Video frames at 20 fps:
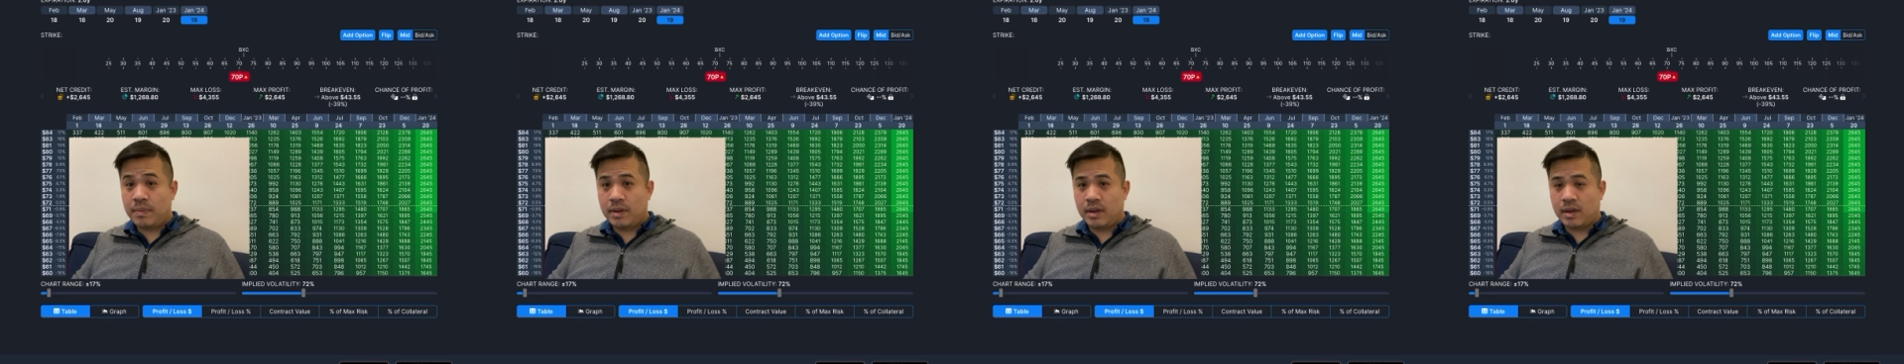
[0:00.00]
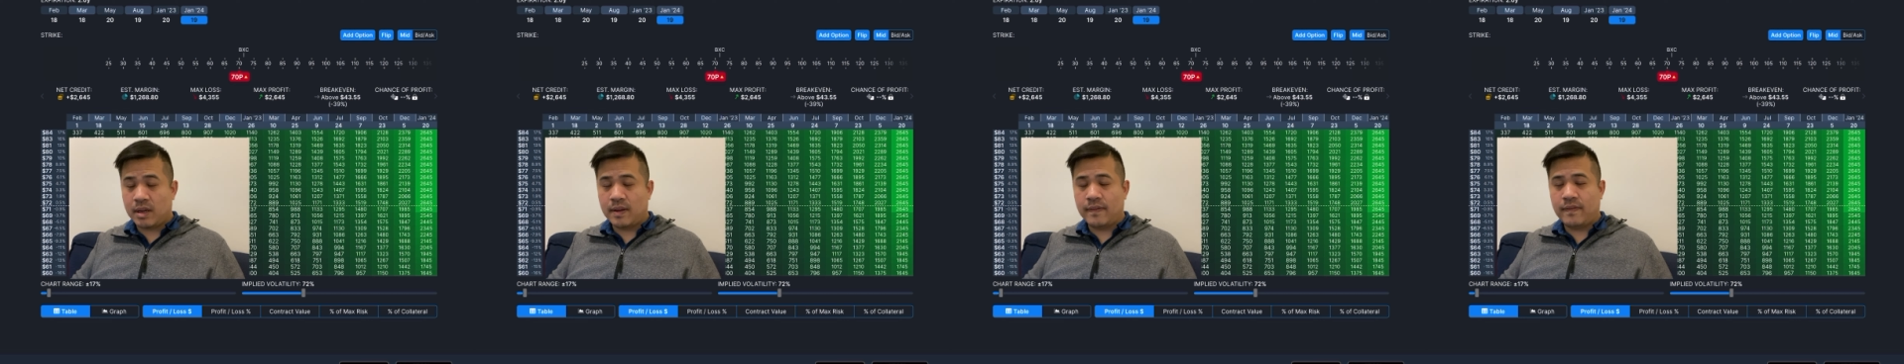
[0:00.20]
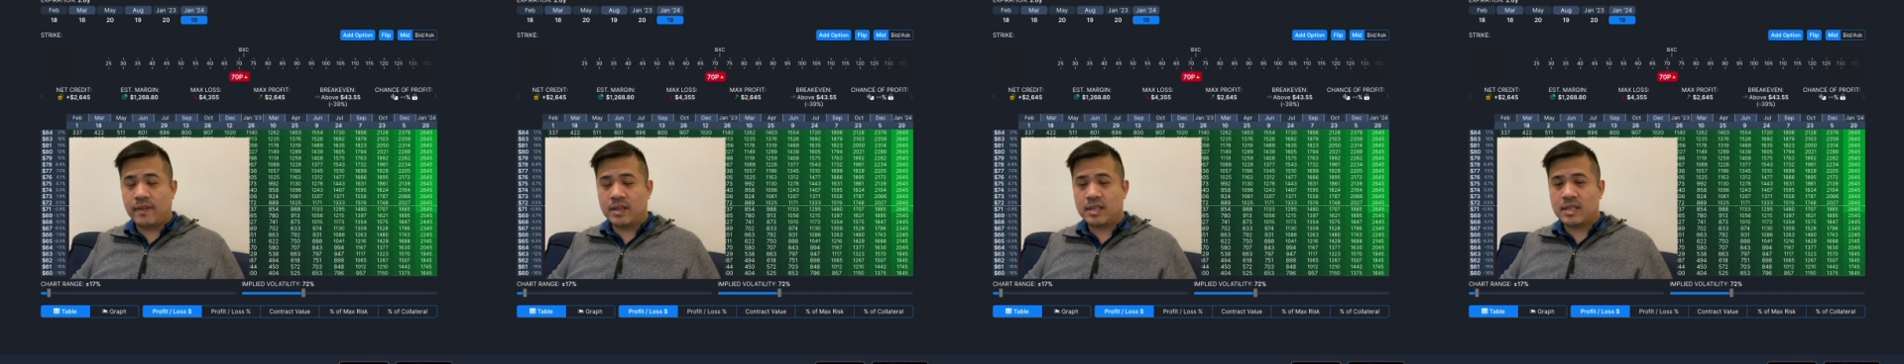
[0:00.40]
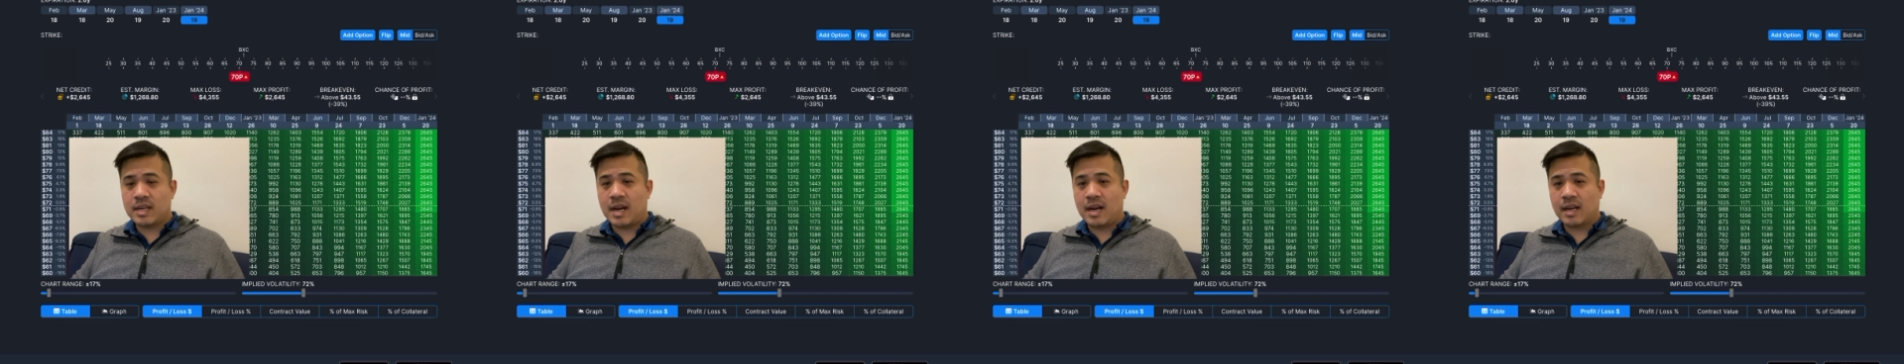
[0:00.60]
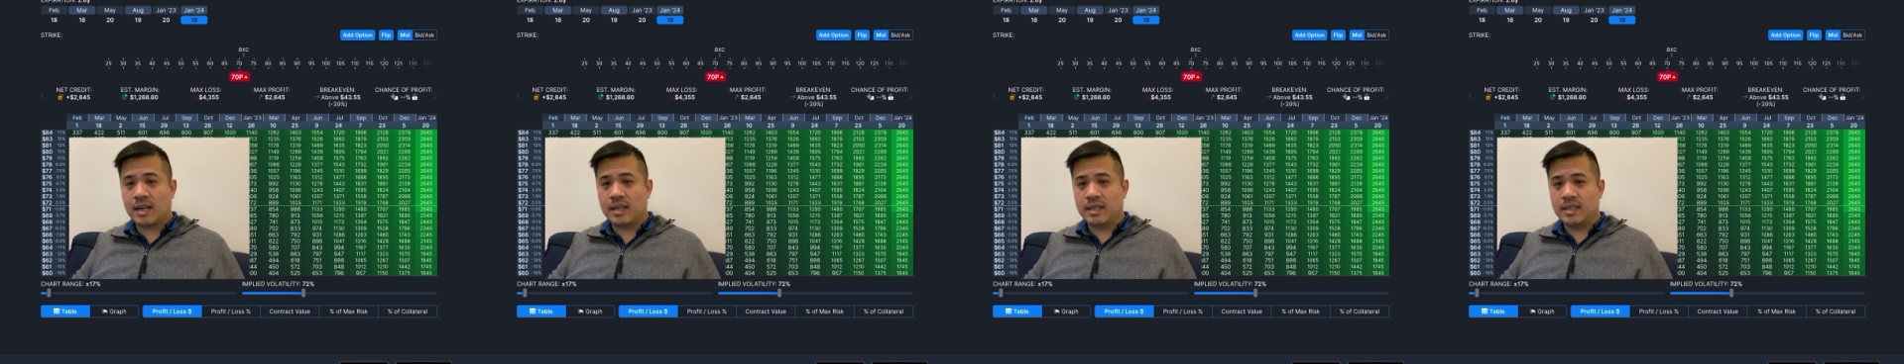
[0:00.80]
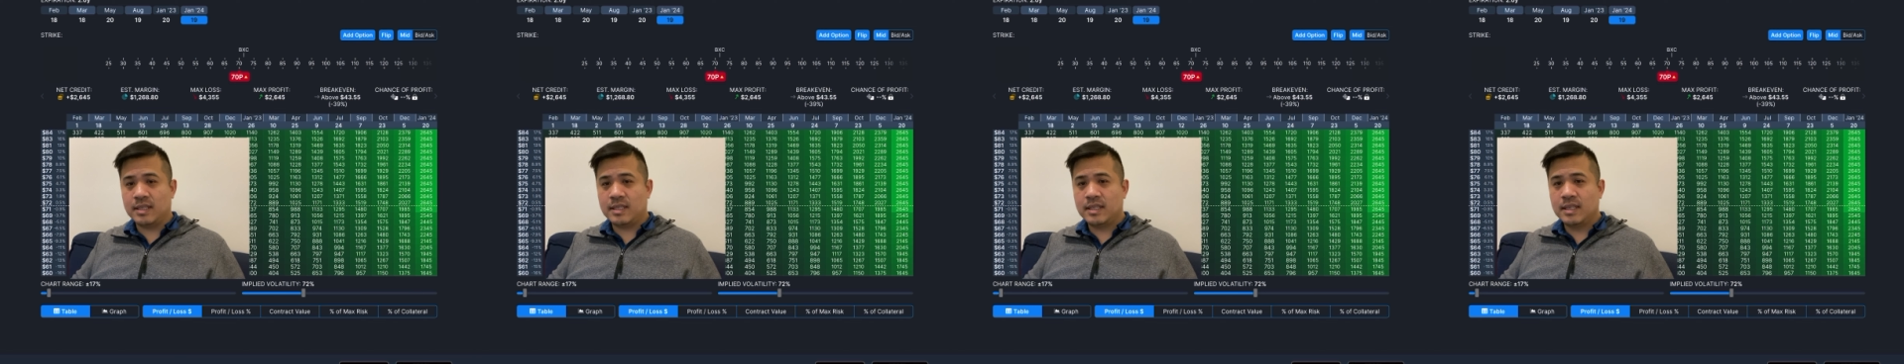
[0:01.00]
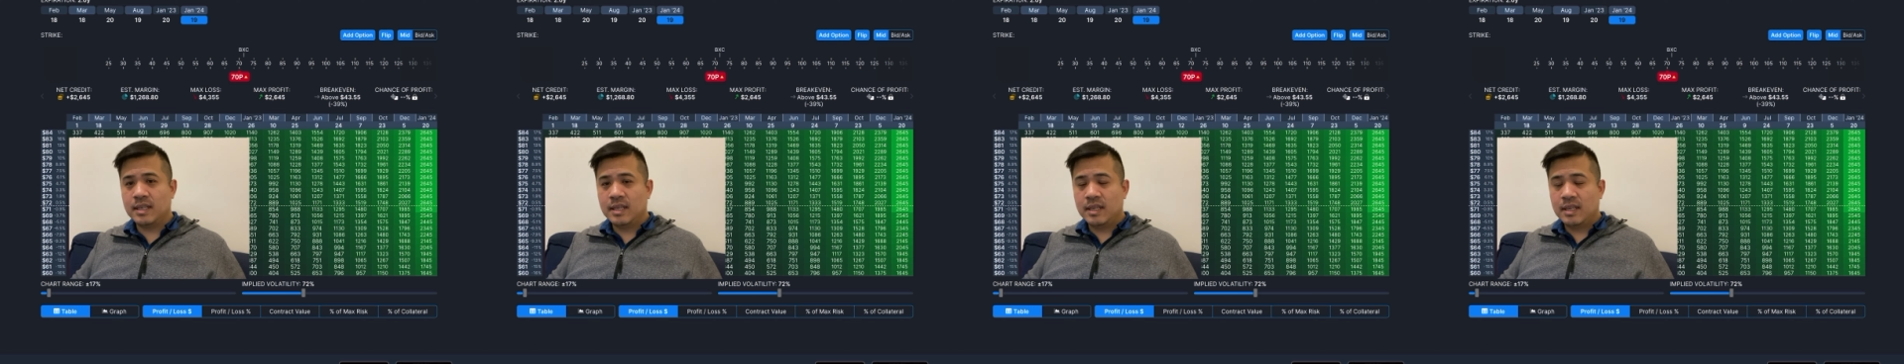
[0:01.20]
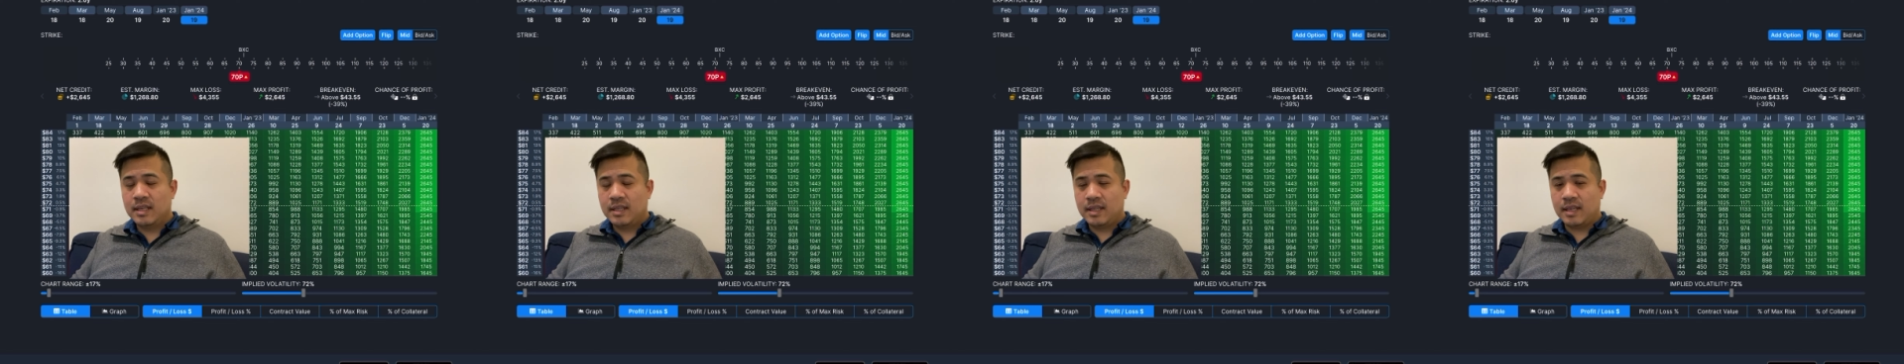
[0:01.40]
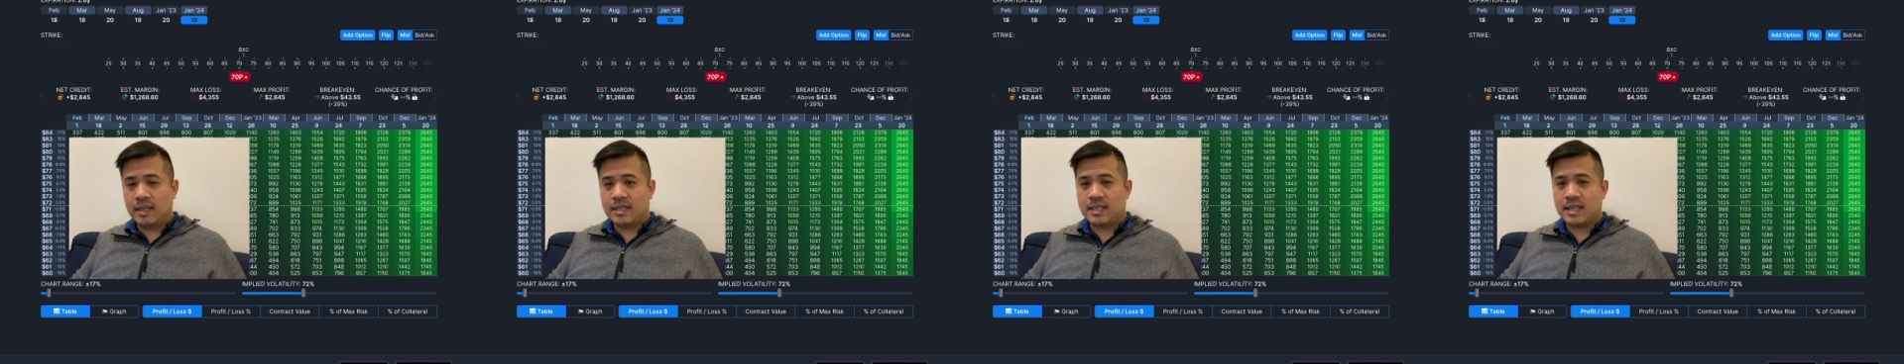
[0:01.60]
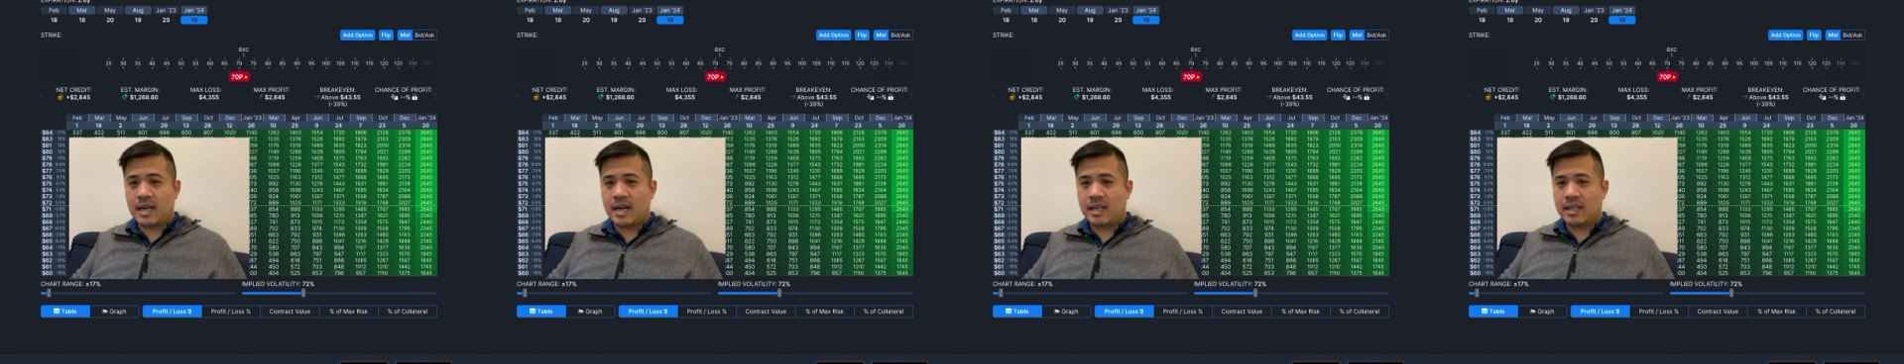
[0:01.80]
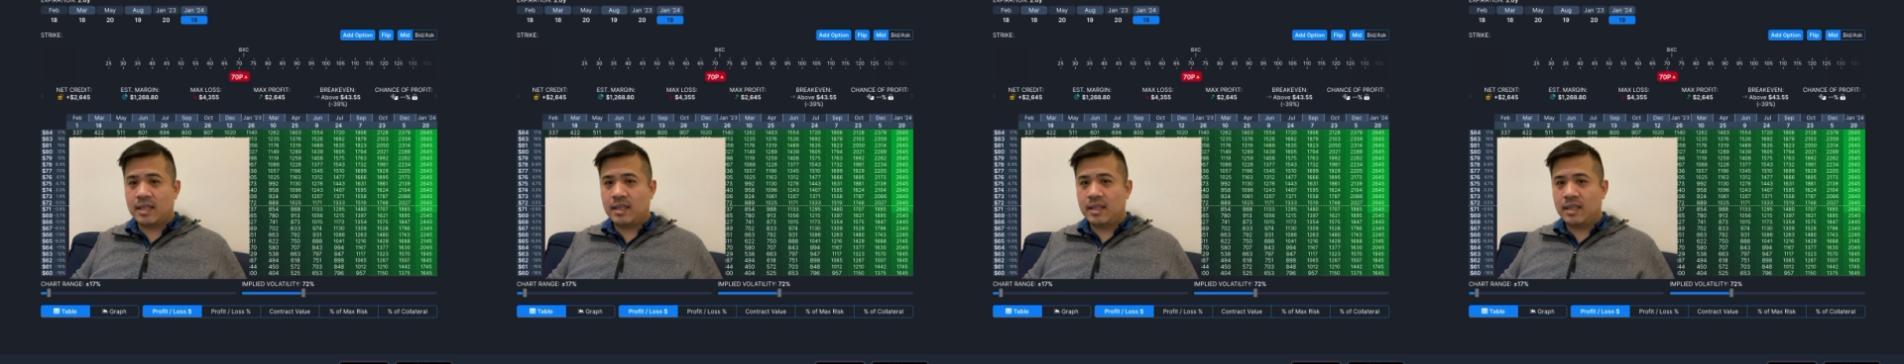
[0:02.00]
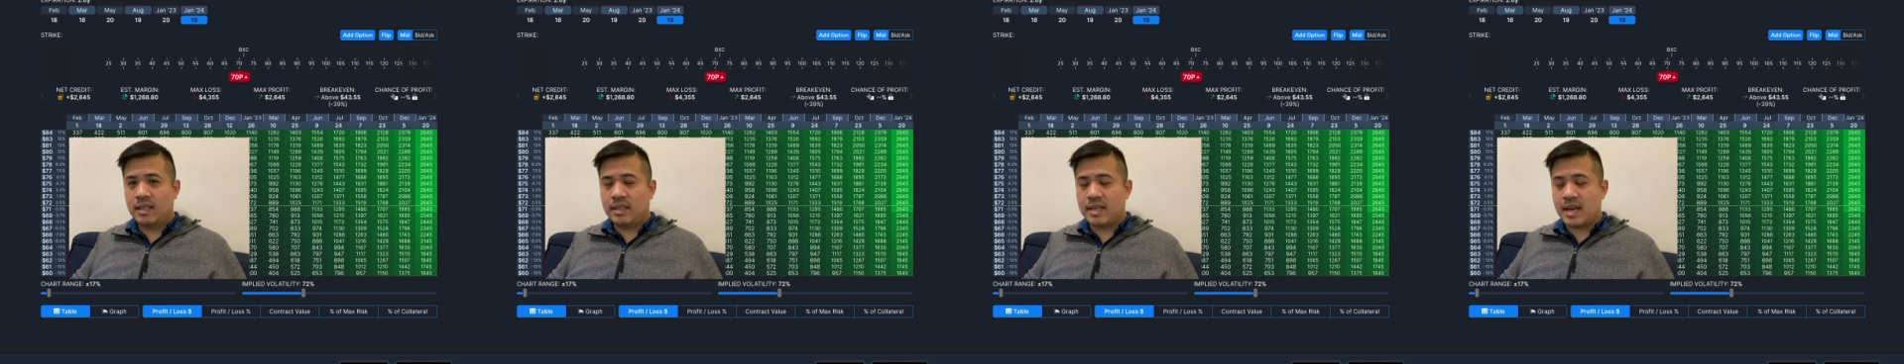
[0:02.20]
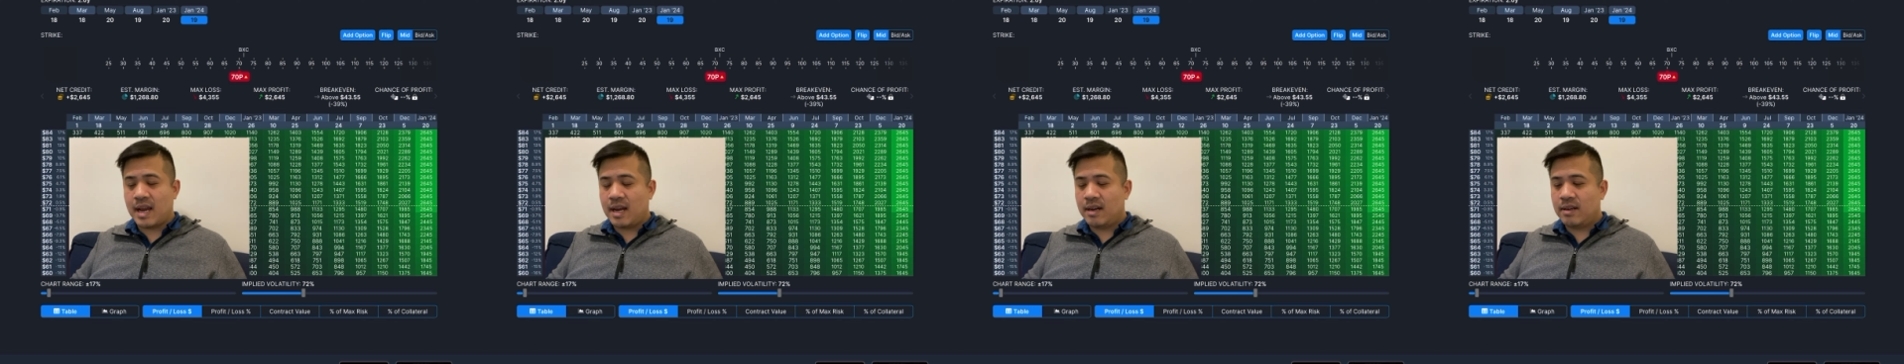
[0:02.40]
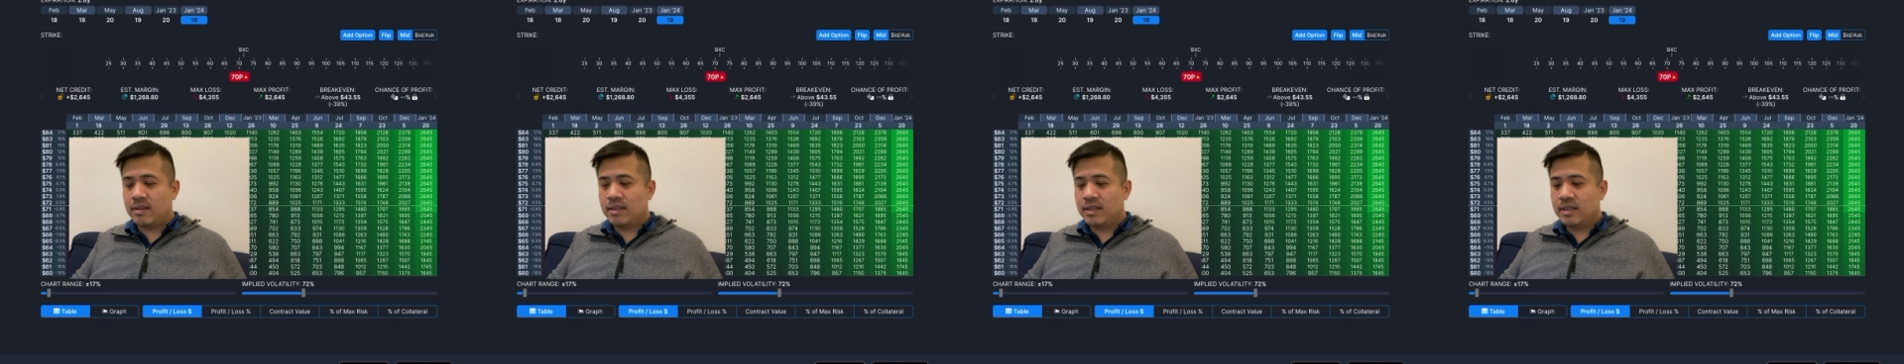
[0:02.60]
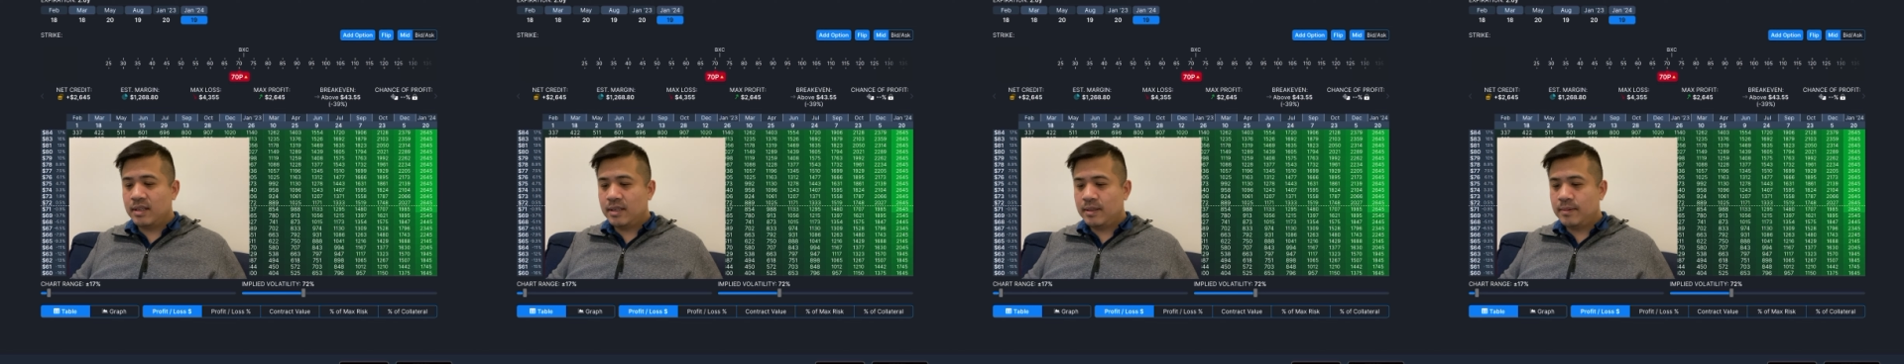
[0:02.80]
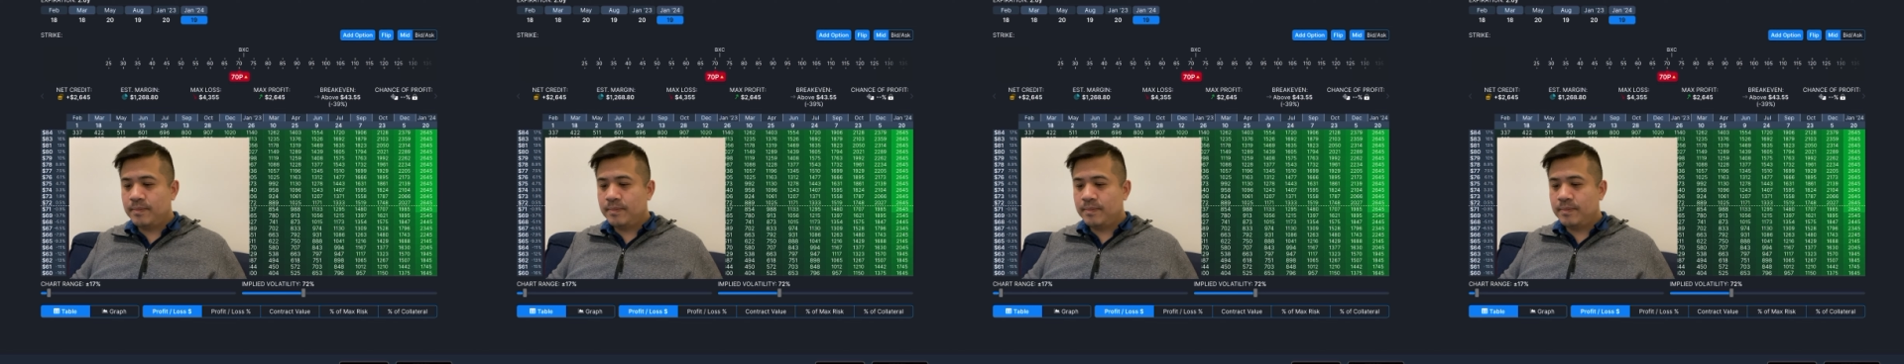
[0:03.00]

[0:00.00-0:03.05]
okay, if the stock is not down,